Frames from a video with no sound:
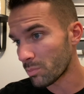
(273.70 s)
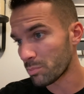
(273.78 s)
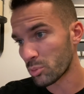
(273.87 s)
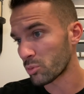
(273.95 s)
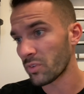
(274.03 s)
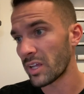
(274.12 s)

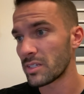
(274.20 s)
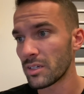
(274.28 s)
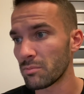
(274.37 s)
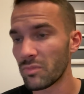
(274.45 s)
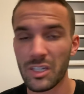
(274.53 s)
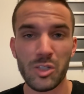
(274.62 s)

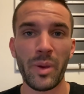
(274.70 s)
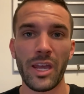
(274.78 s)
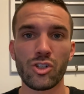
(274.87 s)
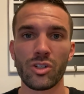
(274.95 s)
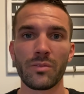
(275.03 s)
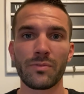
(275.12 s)
preventing the
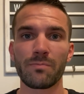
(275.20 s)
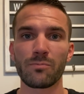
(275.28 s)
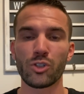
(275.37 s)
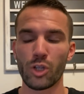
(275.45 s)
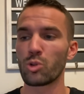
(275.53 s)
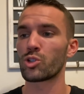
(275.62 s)
expansion of
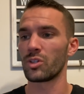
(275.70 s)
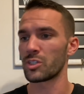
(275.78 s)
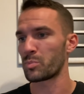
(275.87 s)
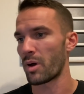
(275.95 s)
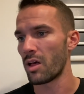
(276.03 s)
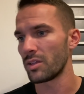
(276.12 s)

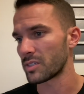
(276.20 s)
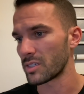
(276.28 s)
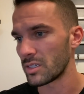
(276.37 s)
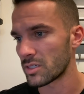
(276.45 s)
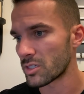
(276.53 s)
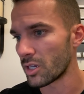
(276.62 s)
socialist
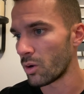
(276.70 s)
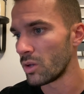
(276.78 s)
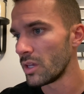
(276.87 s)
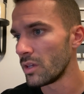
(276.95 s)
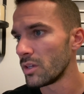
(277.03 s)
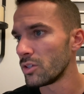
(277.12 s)
policies. So
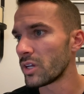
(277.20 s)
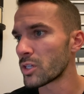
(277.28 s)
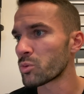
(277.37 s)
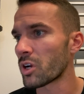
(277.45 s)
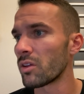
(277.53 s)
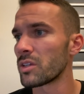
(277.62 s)
you
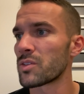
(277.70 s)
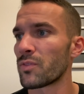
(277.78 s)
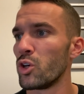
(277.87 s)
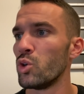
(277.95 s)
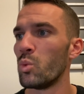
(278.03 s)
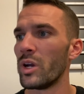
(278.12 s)
guys, regardless of
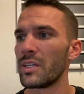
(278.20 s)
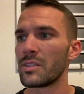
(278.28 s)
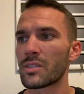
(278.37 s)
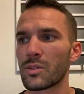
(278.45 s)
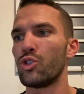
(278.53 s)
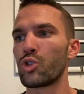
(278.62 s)
who
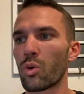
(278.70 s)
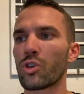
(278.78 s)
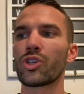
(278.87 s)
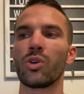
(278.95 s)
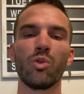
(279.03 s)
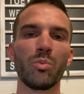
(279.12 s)
wins,
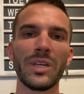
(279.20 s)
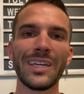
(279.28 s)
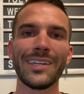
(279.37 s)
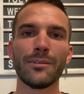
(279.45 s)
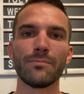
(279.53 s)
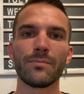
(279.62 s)
Georgia will
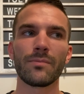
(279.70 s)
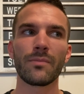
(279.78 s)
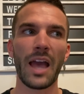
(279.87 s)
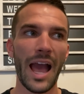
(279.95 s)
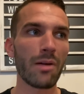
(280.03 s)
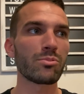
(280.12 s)
be
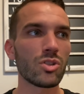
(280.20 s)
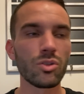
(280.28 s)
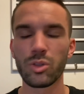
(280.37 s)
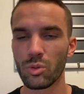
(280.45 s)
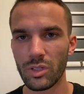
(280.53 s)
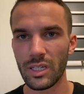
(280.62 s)

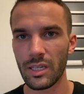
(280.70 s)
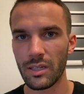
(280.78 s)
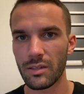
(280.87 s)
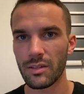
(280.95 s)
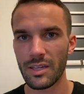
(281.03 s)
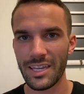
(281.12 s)

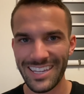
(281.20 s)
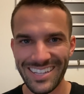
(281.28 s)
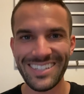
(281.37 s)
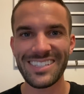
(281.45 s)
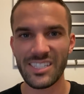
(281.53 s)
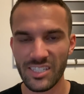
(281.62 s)
absolutely
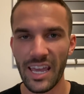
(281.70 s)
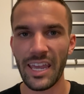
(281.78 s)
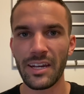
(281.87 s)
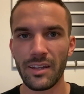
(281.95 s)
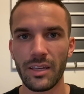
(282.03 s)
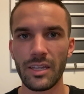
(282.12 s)

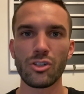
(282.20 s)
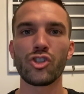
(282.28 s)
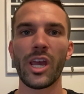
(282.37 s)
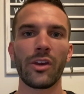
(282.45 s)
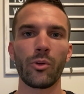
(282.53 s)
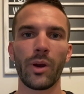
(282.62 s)
insane in
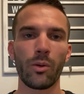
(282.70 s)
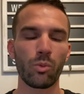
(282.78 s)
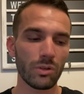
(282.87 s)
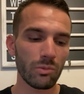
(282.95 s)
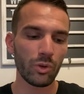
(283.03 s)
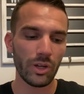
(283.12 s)
January.
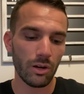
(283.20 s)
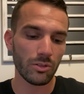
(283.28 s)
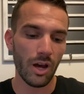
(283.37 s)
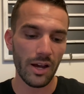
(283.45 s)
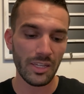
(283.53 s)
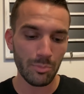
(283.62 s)
We are
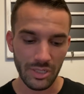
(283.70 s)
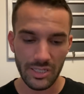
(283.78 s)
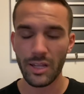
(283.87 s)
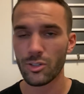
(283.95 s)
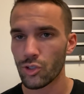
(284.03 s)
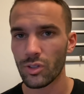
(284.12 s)
talking
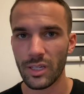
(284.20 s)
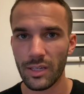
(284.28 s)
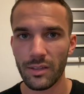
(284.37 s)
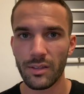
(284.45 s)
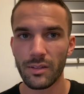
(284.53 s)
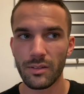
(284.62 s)

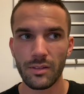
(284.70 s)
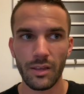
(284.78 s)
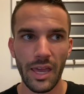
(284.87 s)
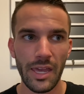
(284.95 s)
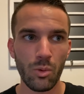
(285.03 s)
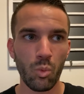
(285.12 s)
potentially
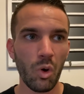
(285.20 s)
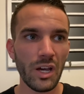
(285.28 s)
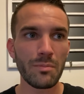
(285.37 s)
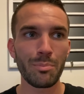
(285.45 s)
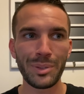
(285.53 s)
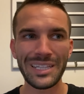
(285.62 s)
a
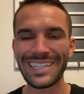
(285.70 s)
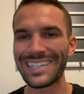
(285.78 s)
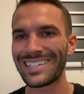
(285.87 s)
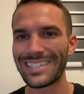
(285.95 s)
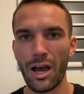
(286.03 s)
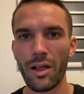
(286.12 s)
$1 billion